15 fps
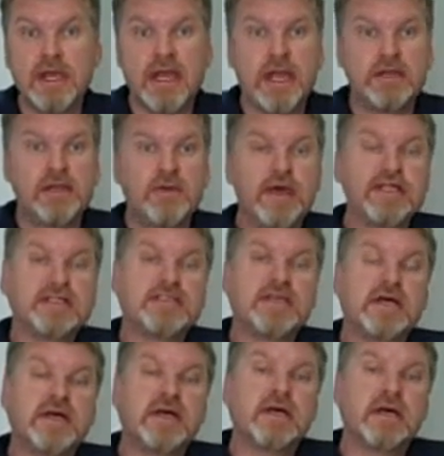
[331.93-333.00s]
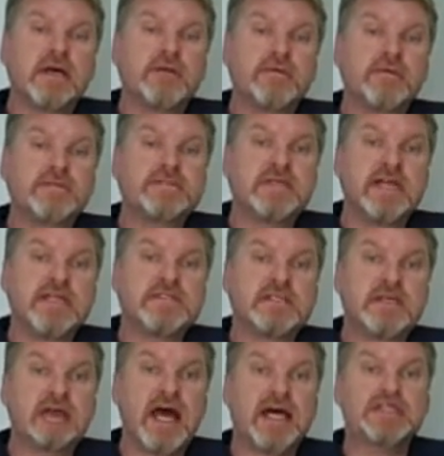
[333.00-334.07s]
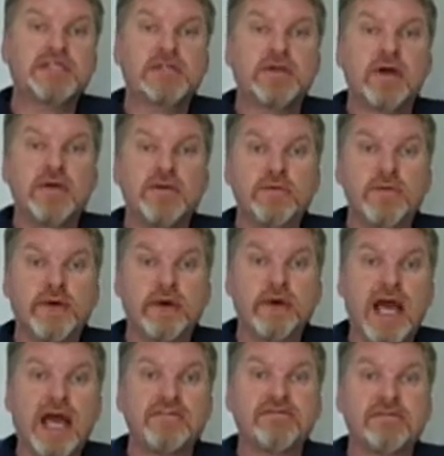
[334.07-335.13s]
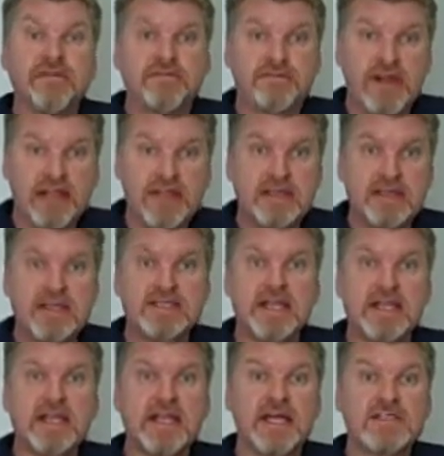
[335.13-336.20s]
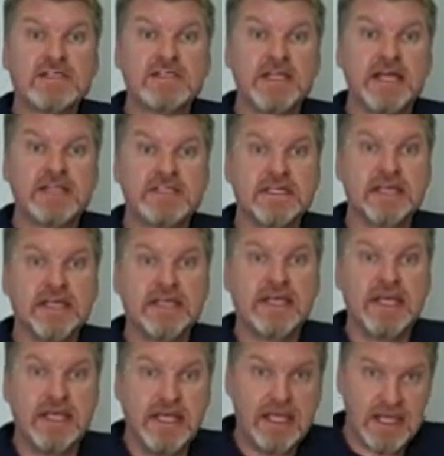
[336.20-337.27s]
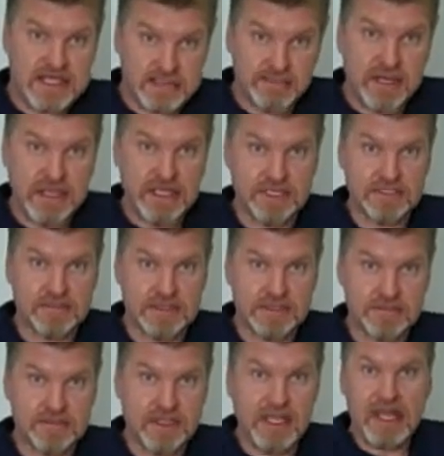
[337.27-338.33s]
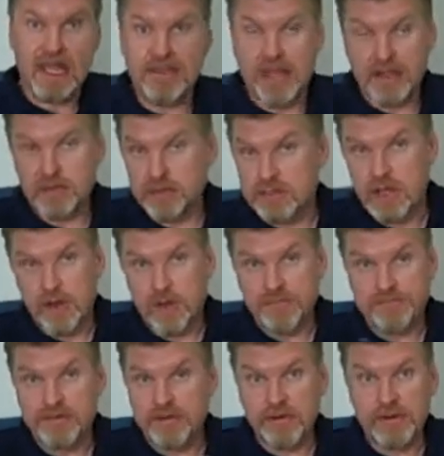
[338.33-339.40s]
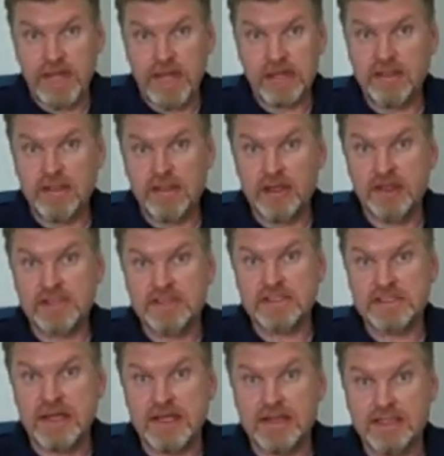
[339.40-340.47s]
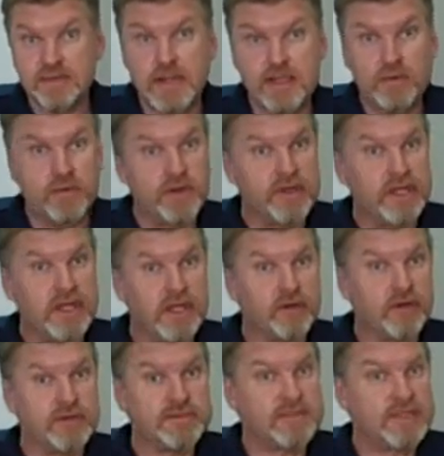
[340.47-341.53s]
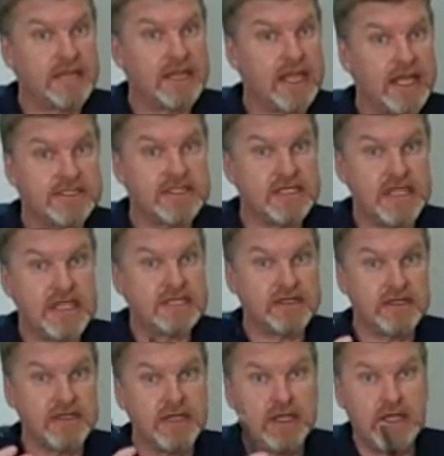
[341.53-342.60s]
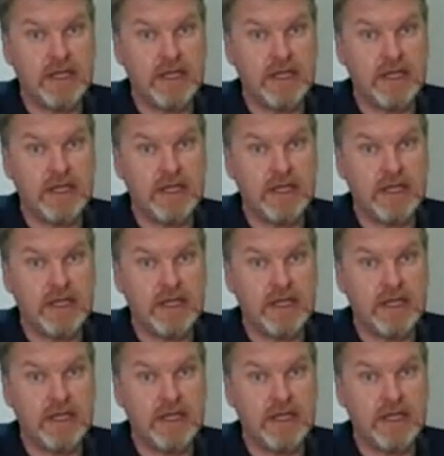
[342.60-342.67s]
and you enter a group's data as your own work after a friend has analysed the data, is plagiarism. And that could go for anything other than science, where you're working in groups and you're collecting data.